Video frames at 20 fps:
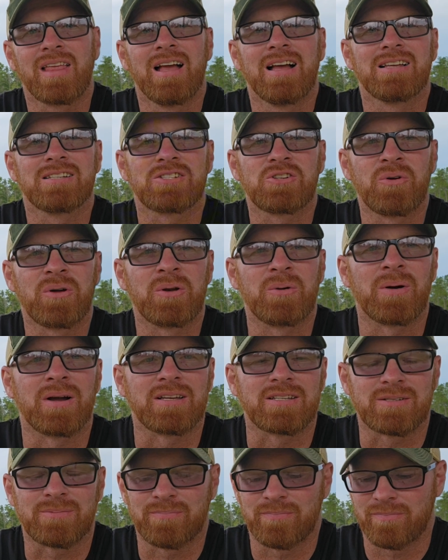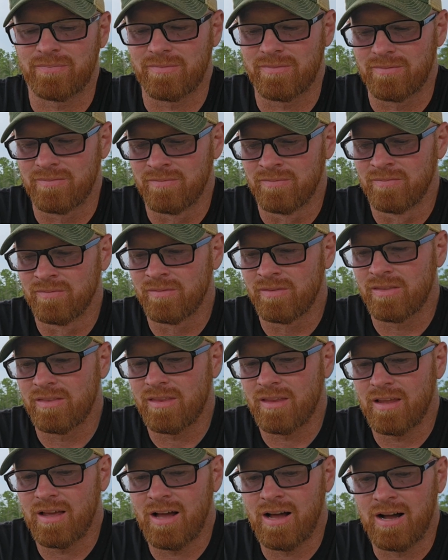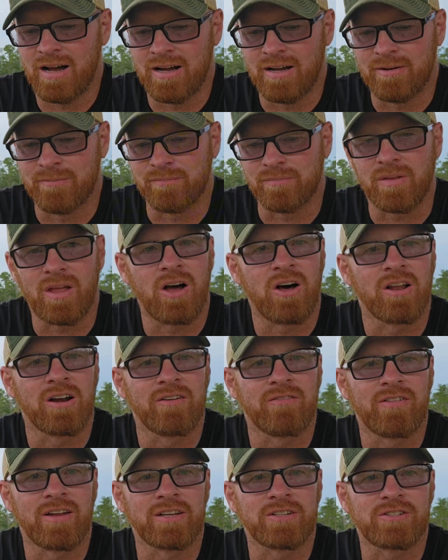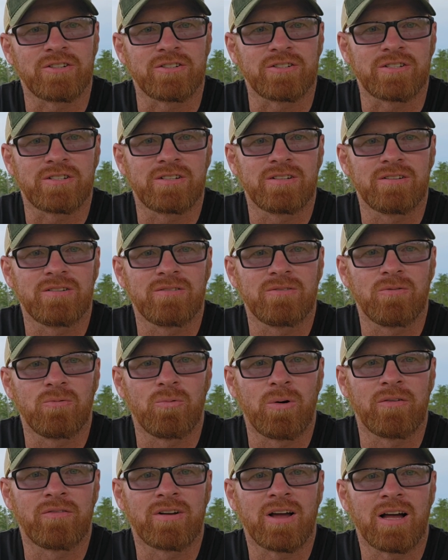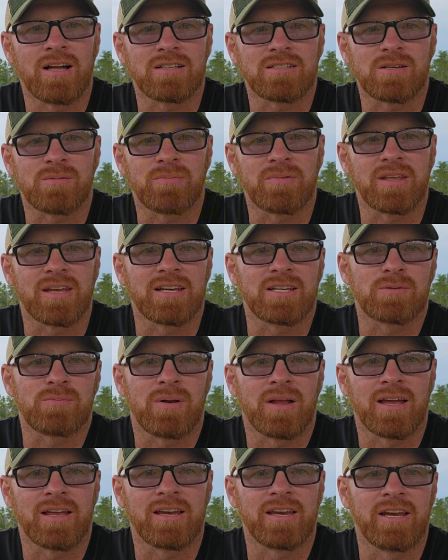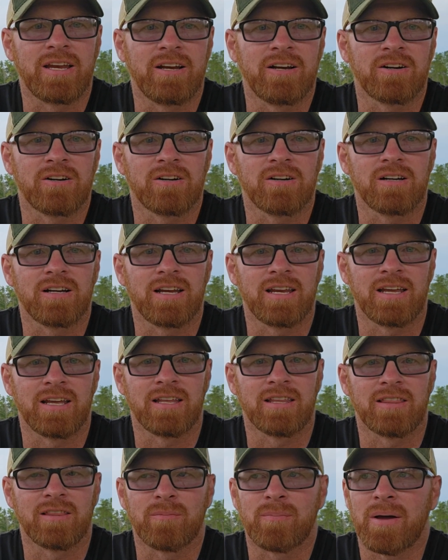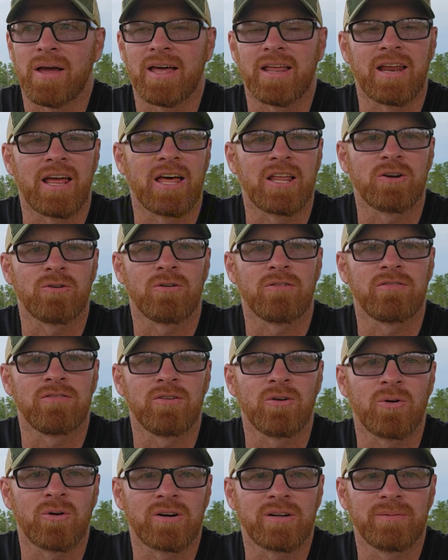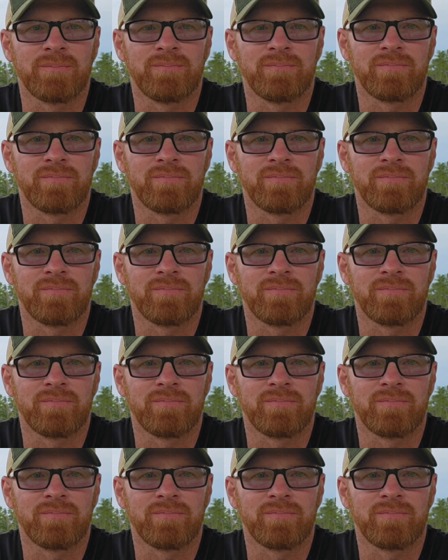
So anyways, on adventures, we've got some things planned here in the Panhandle of Florida.